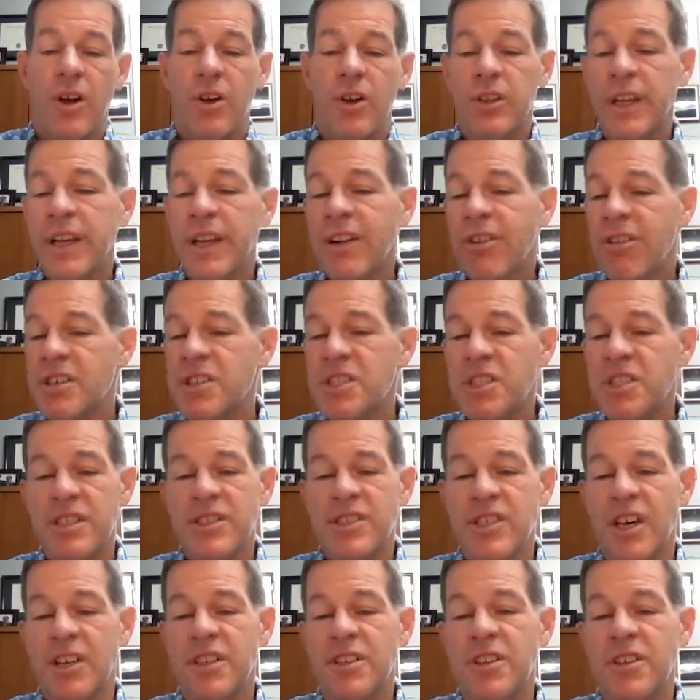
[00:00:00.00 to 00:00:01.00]
Early
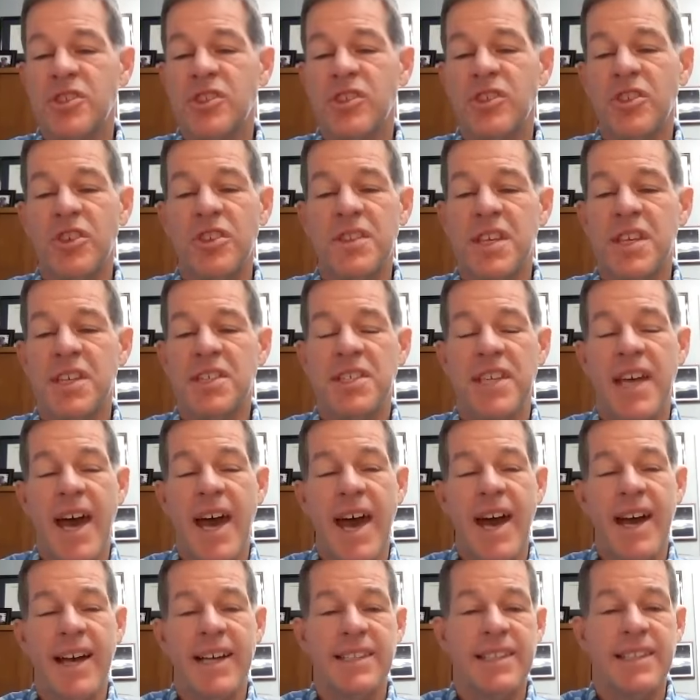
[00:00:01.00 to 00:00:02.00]
Christians understood this
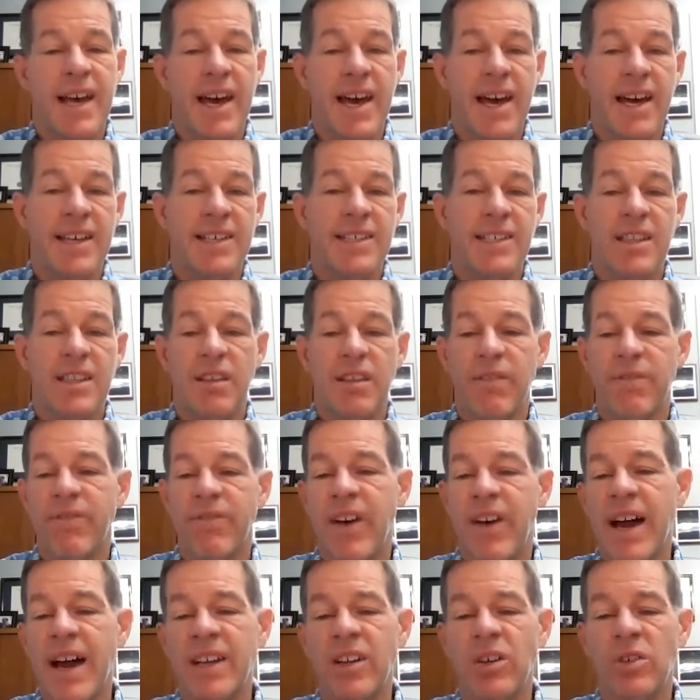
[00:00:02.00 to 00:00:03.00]
act as the
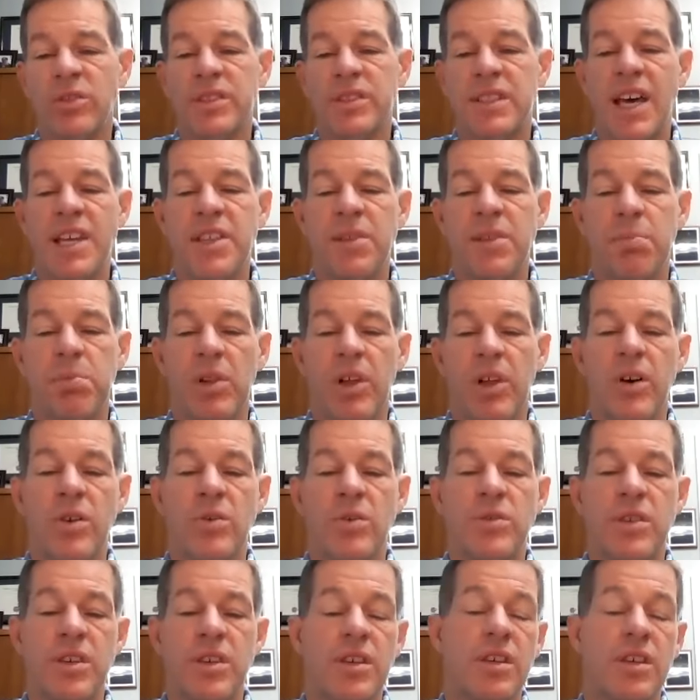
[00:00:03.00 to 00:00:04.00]
final death
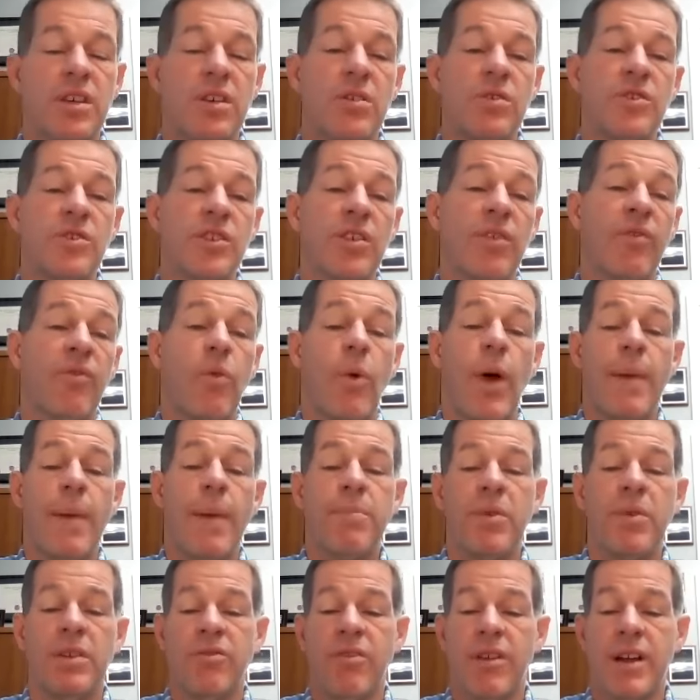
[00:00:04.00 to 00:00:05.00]
blow to the use of
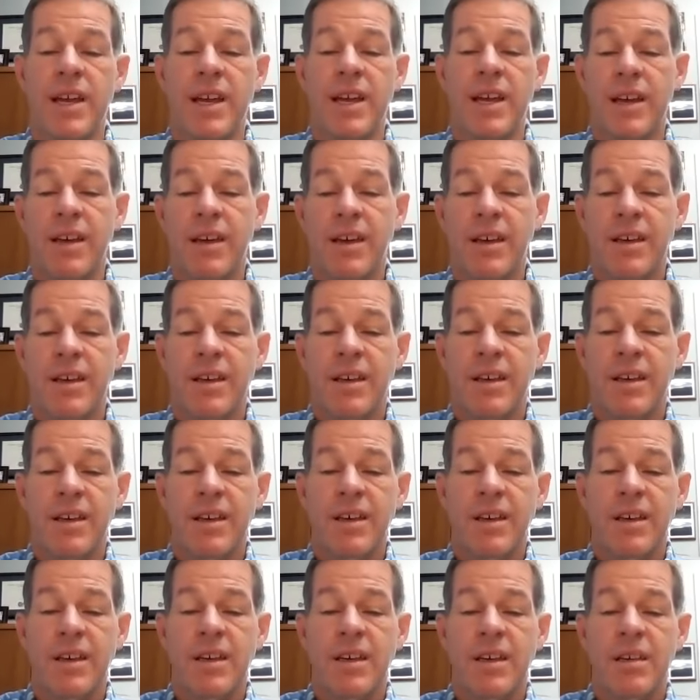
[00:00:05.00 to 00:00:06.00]
weaponry.
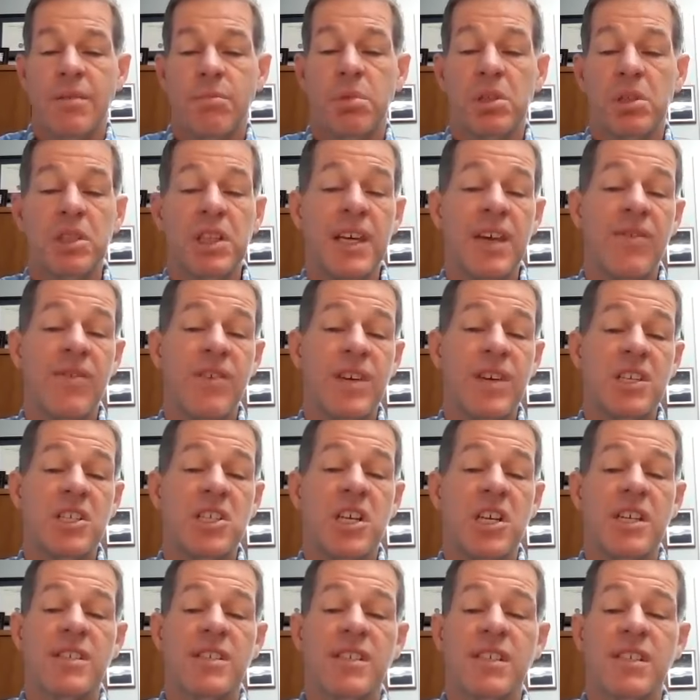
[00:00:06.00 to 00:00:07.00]
Believing
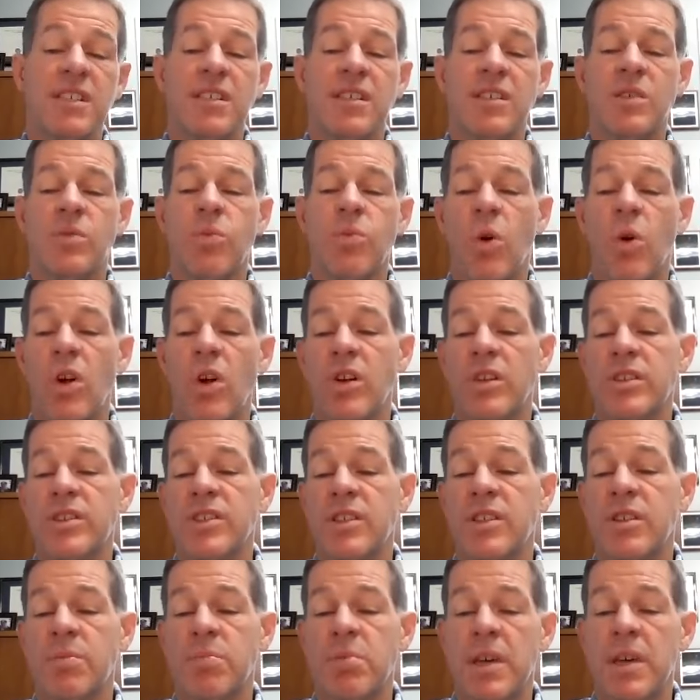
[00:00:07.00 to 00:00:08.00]
Jesus'
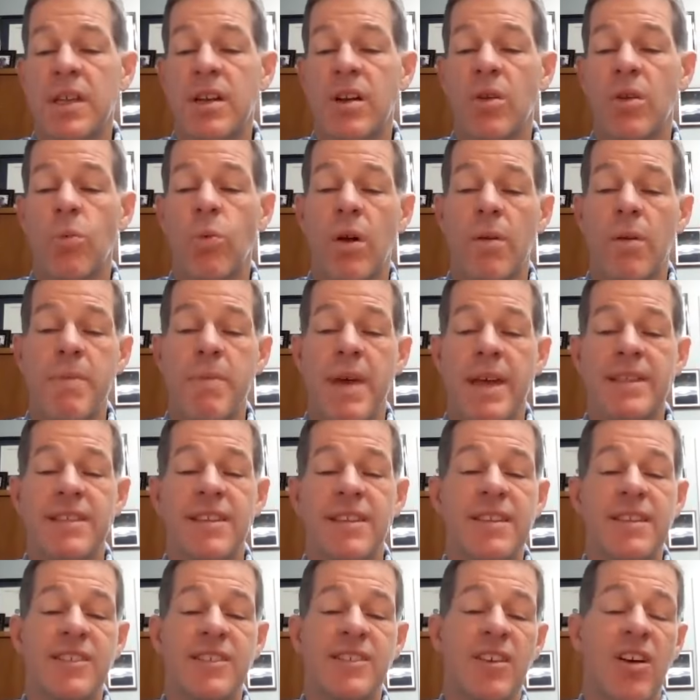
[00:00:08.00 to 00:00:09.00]
words to Peter were
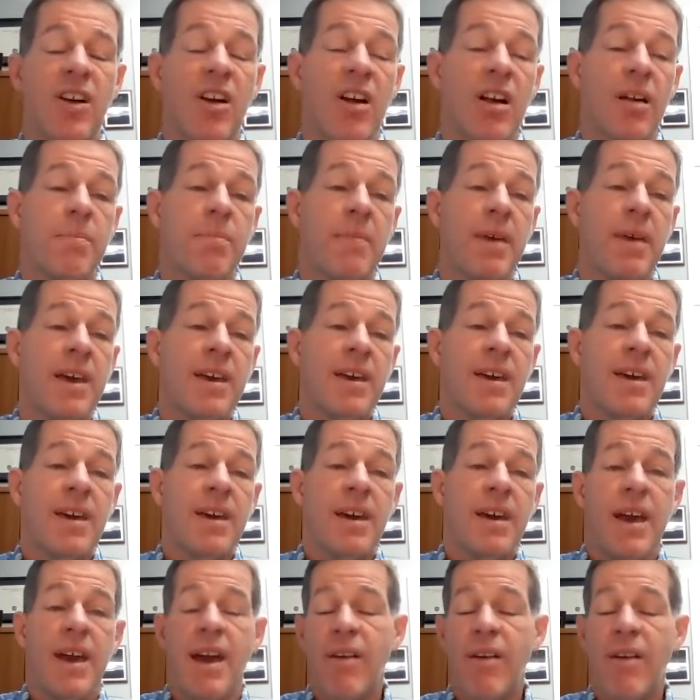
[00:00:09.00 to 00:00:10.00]
meant to disarm
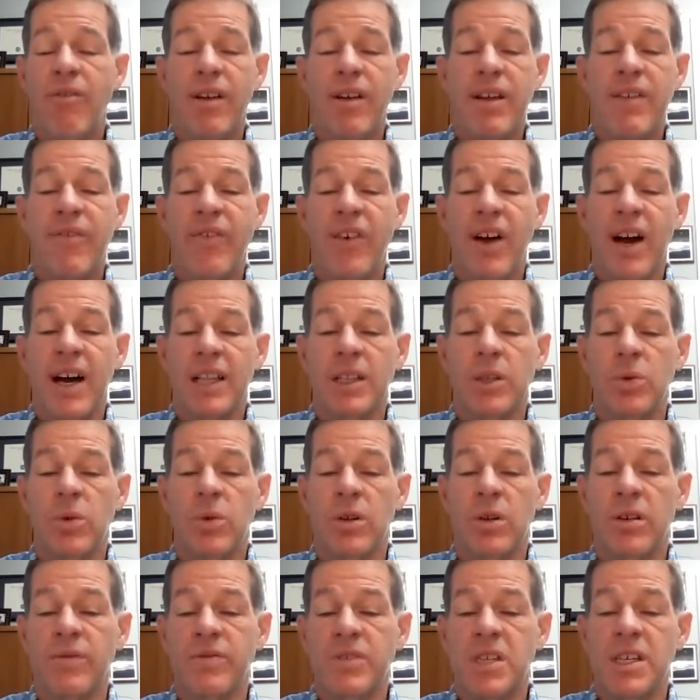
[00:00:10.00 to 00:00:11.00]
every
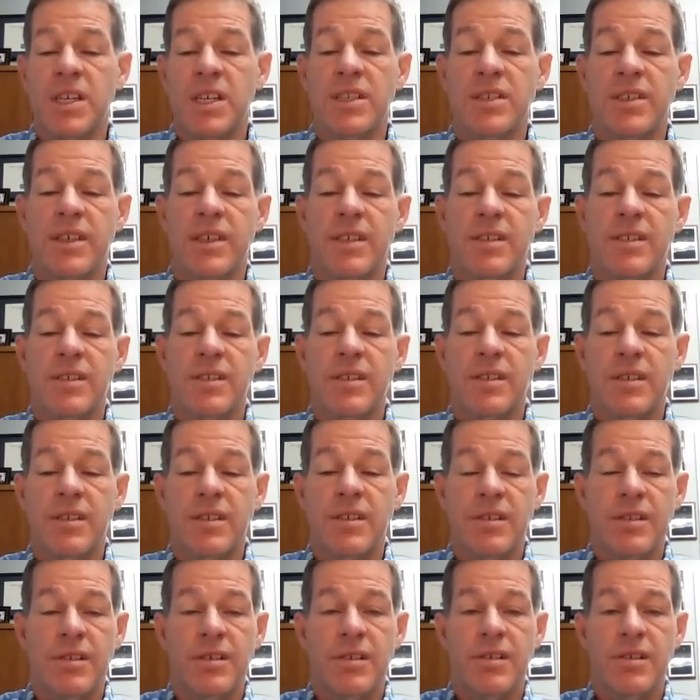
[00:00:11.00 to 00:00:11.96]
follower of Jesus.